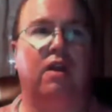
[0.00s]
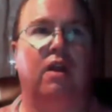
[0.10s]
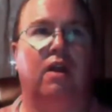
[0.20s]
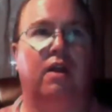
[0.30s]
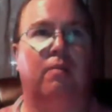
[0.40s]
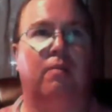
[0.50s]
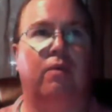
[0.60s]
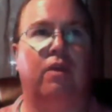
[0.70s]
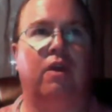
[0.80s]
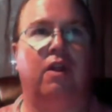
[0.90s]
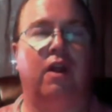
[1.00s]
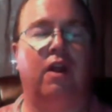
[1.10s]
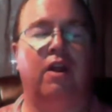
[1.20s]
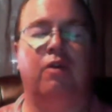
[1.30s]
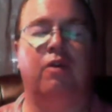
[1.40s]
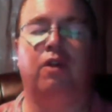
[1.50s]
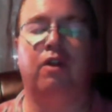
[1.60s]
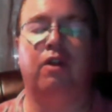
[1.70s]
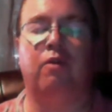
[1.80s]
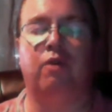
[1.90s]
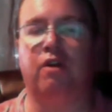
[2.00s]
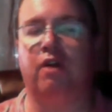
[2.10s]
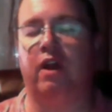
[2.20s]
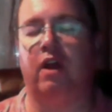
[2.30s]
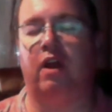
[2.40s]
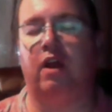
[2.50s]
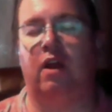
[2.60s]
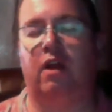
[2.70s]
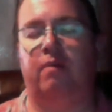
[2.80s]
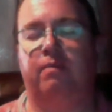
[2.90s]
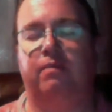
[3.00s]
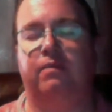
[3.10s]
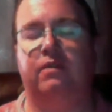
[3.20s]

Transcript: another really great time